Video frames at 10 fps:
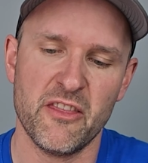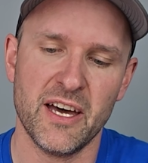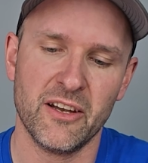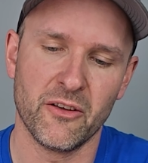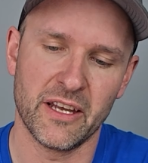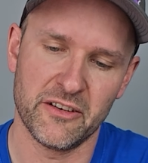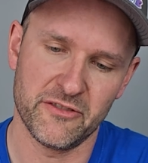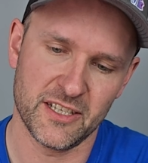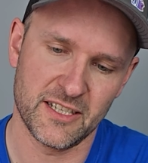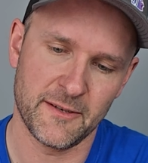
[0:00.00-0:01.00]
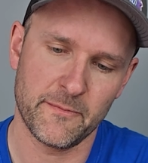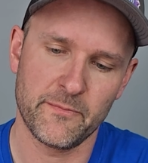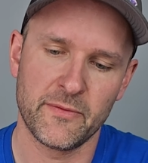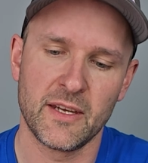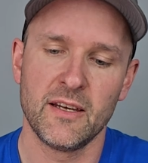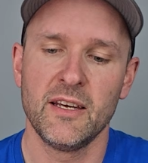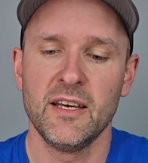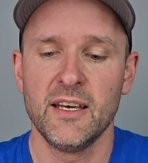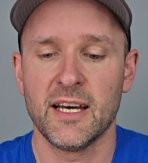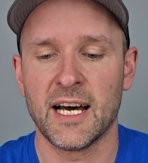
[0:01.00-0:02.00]
They're not that fussy.
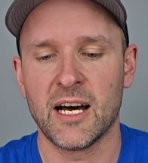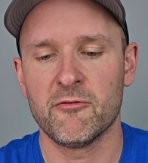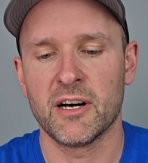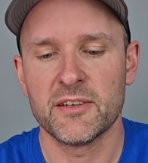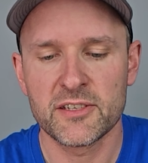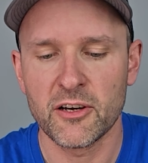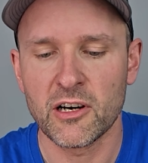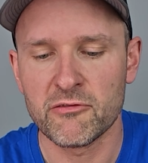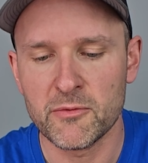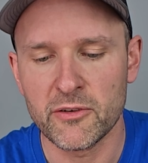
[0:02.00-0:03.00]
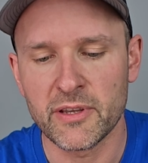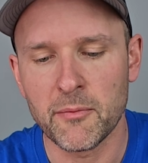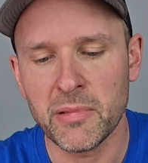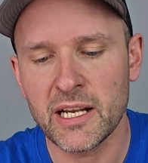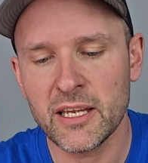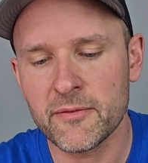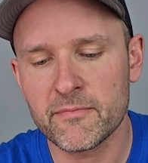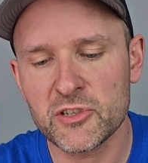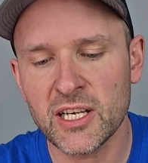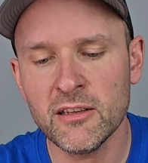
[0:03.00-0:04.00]
Right, so I've removed that belly
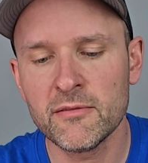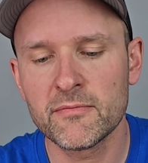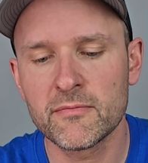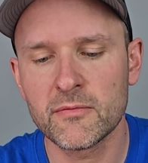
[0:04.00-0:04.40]
shell.